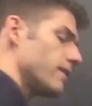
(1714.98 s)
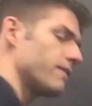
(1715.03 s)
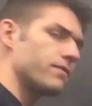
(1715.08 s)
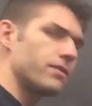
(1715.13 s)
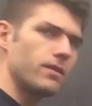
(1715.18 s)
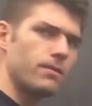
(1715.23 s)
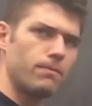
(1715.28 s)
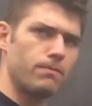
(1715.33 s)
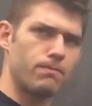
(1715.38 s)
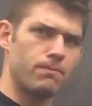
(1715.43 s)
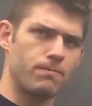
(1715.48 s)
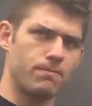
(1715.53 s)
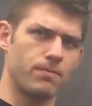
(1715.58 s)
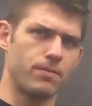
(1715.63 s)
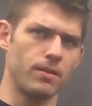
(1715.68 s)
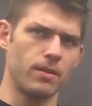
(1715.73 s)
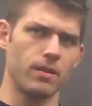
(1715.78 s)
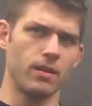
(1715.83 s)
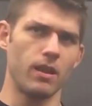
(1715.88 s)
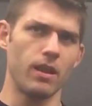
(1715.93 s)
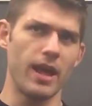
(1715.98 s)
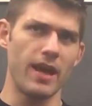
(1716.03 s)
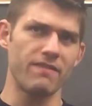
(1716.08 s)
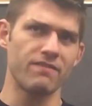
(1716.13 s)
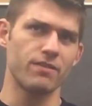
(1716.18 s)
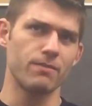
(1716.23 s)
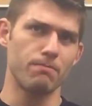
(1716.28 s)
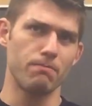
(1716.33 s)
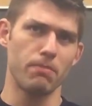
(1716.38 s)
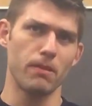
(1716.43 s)
of the
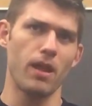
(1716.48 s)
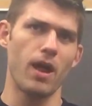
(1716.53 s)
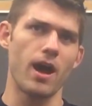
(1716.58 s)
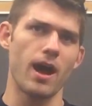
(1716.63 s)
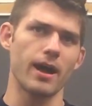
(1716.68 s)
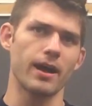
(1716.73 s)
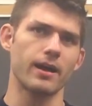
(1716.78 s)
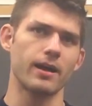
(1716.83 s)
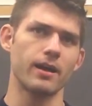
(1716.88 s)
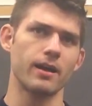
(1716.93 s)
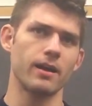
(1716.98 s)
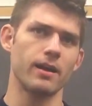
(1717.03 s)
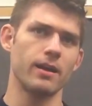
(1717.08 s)
left block.